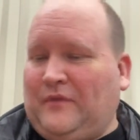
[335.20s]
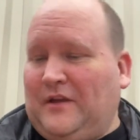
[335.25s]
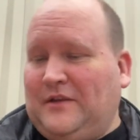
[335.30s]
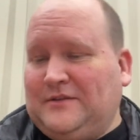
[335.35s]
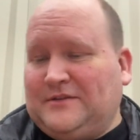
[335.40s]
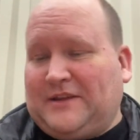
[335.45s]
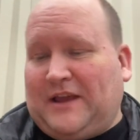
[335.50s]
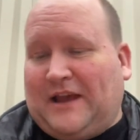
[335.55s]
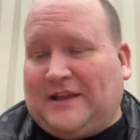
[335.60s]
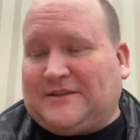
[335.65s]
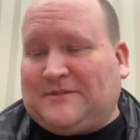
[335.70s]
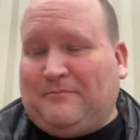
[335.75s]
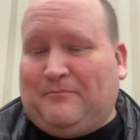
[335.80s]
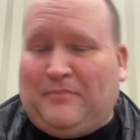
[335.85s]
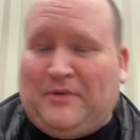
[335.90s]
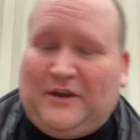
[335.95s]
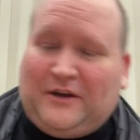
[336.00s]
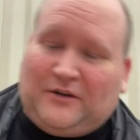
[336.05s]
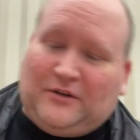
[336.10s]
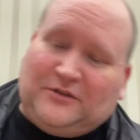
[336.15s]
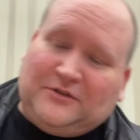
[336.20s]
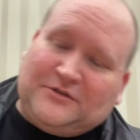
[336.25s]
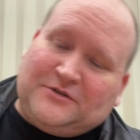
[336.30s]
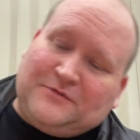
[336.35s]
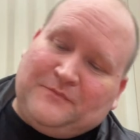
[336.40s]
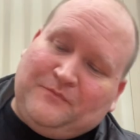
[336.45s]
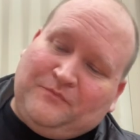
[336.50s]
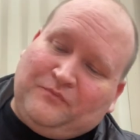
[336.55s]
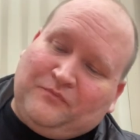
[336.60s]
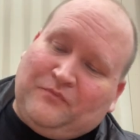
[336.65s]
It's got some pickles.
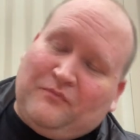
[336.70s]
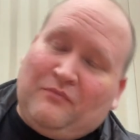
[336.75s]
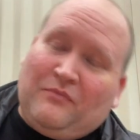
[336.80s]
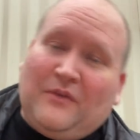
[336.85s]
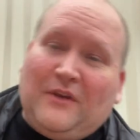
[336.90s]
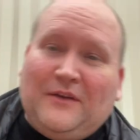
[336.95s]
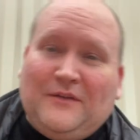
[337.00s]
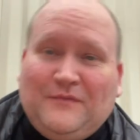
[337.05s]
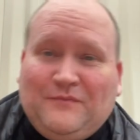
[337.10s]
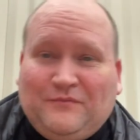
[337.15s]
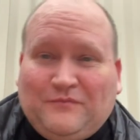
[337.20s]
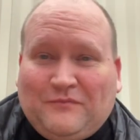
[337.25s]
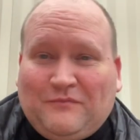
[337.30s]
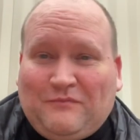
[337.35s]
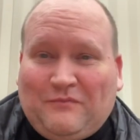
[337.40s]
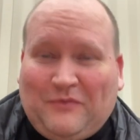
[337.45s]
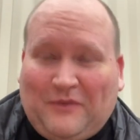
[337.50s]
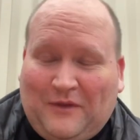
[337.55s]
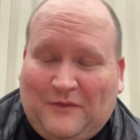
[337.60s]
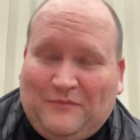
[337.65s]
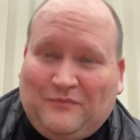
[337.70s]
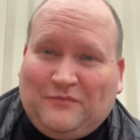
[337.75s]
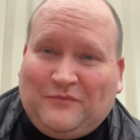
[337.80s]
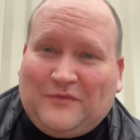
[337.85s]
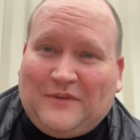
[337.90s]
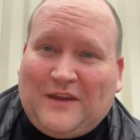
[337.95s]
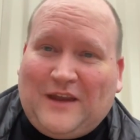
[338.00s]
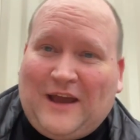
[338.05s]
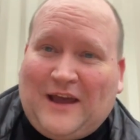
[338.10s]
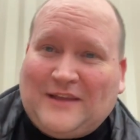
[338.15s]

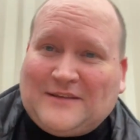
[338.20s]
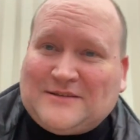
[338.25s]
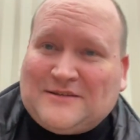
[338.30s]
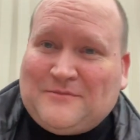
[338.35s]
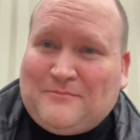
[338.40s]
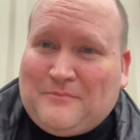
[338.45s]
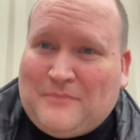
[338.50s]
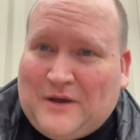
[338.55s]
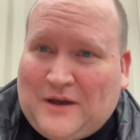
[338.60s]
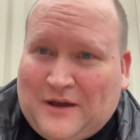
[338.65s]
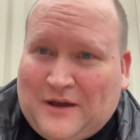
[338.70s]
It's got some